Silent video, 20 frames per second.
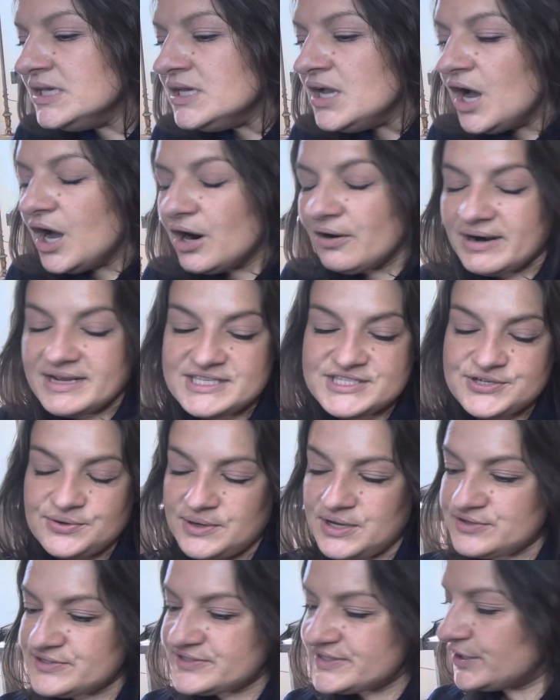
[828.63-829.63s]
All right, so
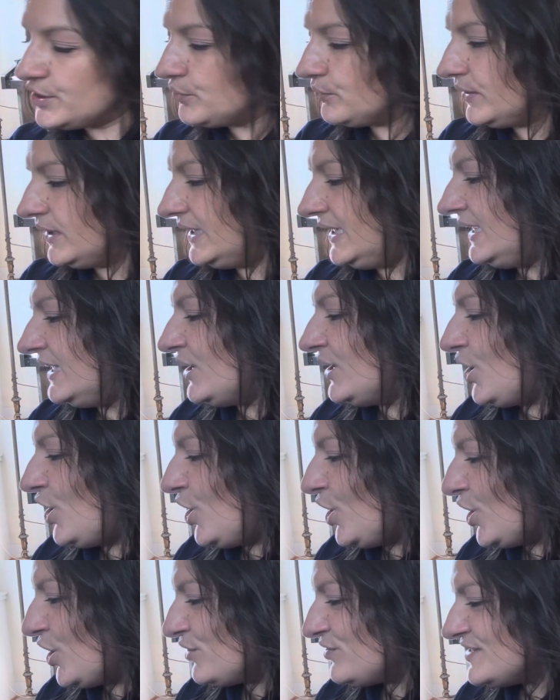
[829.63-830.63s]
here's the green
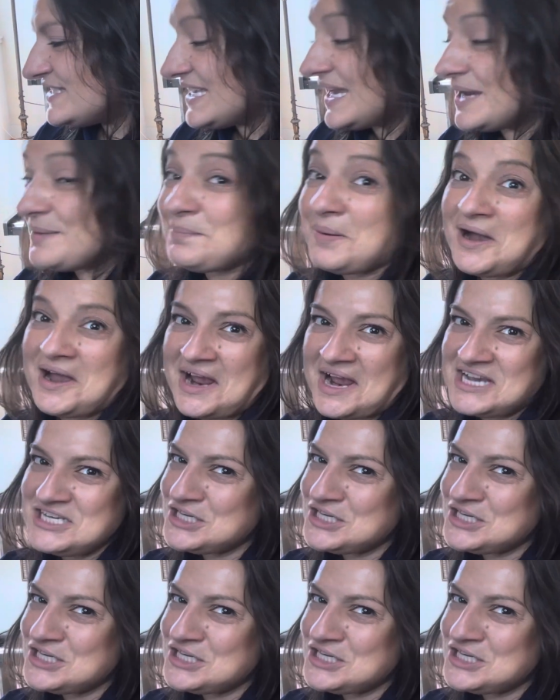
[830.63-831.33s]
Hearthside Pine.